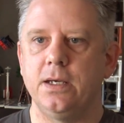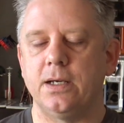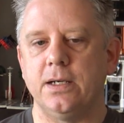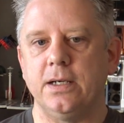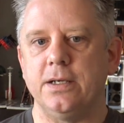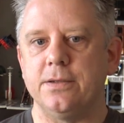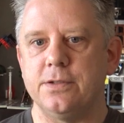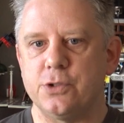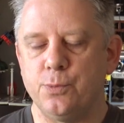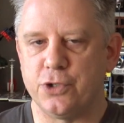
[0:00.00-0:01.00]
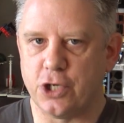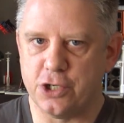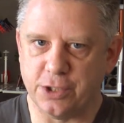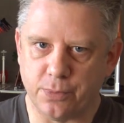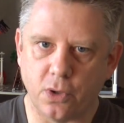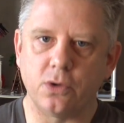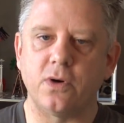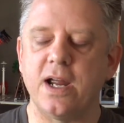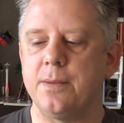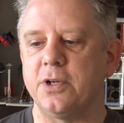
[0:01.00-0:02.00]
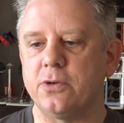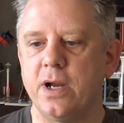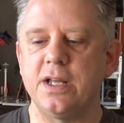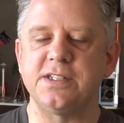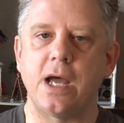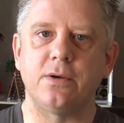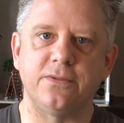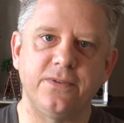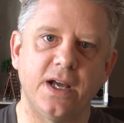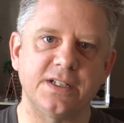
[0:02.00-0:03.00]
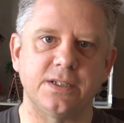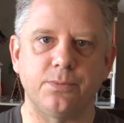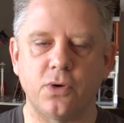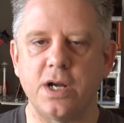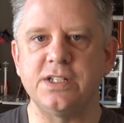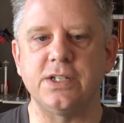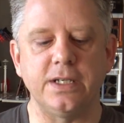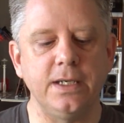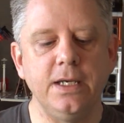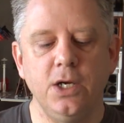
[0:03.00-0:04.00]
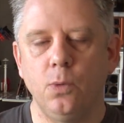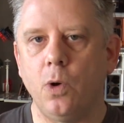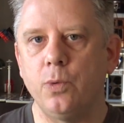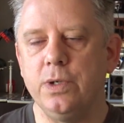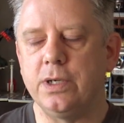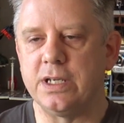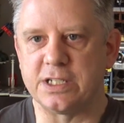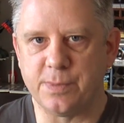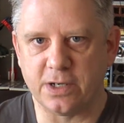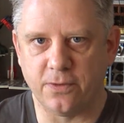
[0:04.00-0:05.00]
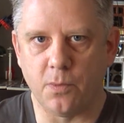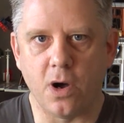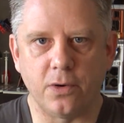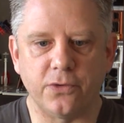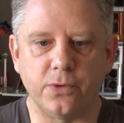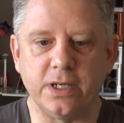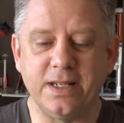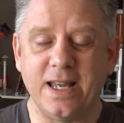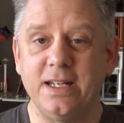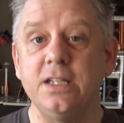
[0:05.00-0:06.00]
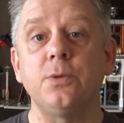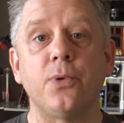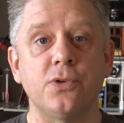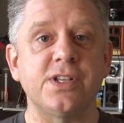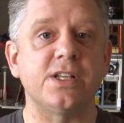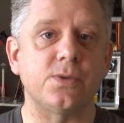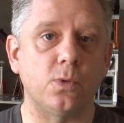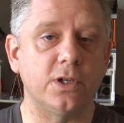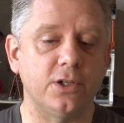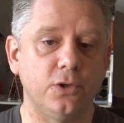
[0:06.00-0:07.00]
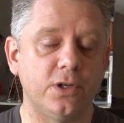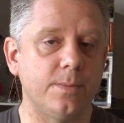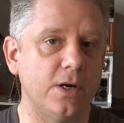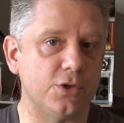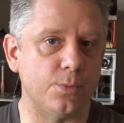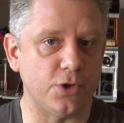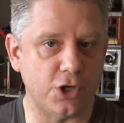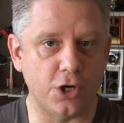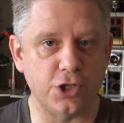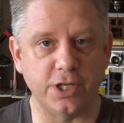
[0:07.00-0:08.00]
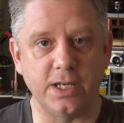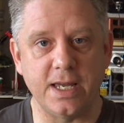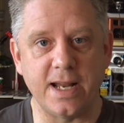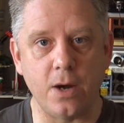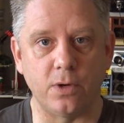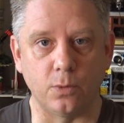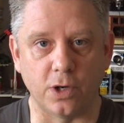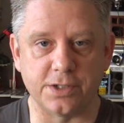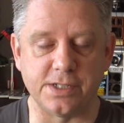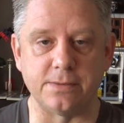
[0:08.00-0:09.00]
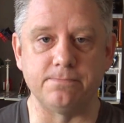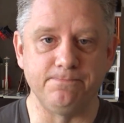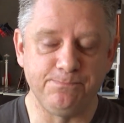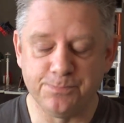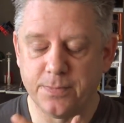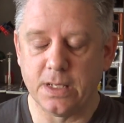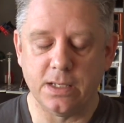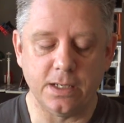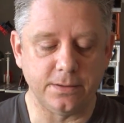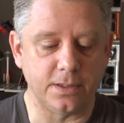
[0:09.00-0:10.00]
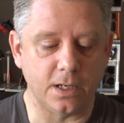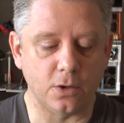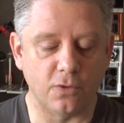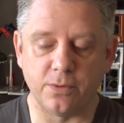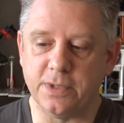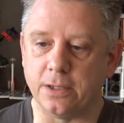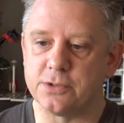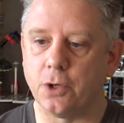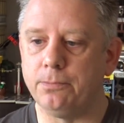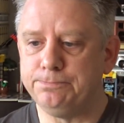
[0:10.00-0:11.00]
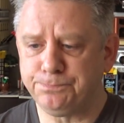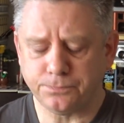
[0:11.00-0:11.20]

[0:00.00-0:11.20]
the supercharging program, the credits, how it affects, the pricing, what you can expect for Model 3, and in the process we're going to learn about supercharging and how it works and go from there. So